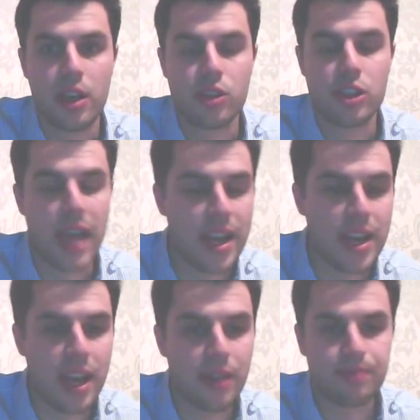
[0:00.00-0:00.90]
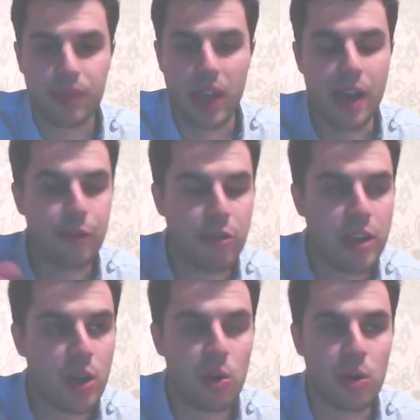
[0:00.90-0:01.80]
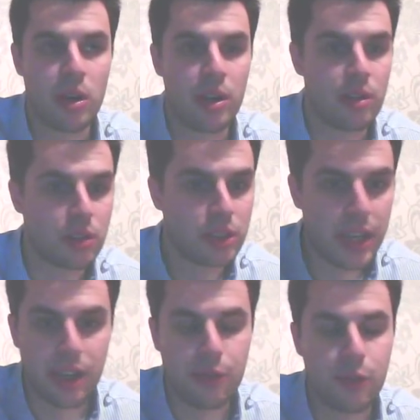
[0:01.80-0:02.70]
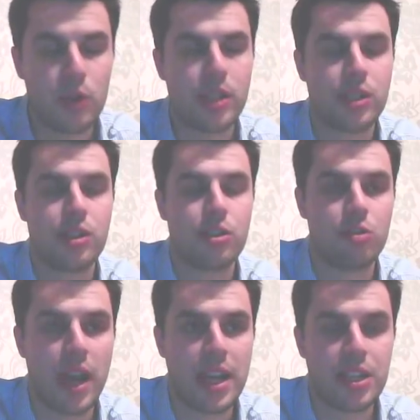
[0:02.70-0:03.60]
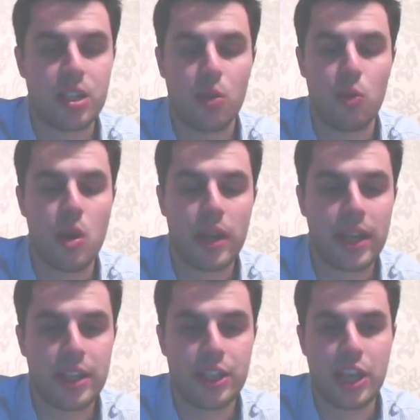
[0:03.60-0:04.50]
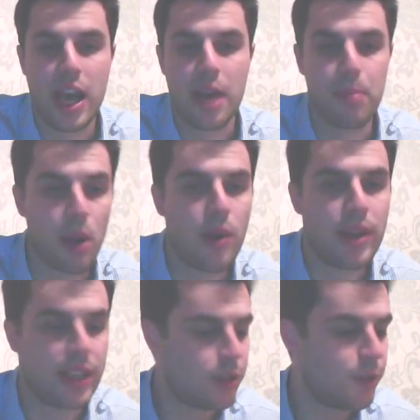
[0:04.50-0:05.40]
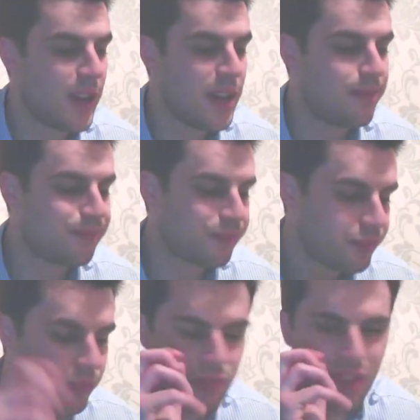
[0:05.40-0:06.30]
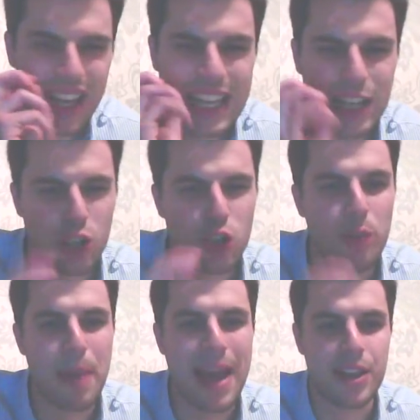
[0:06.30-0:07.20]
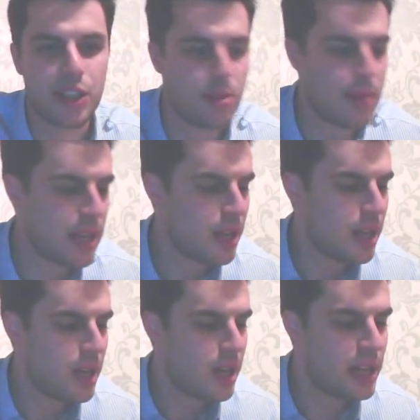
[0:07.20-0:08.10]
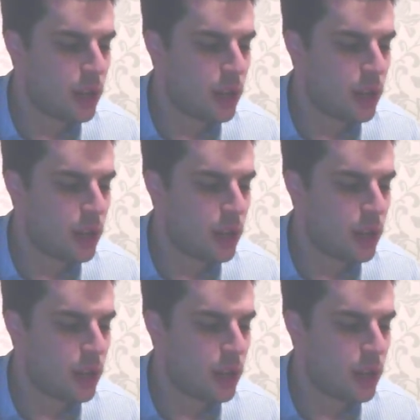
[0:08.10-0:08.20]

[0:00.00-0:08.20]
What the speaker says: standing at three quarter or standing at full distance range, working the jab, planting his feet. He looks off balance to me. He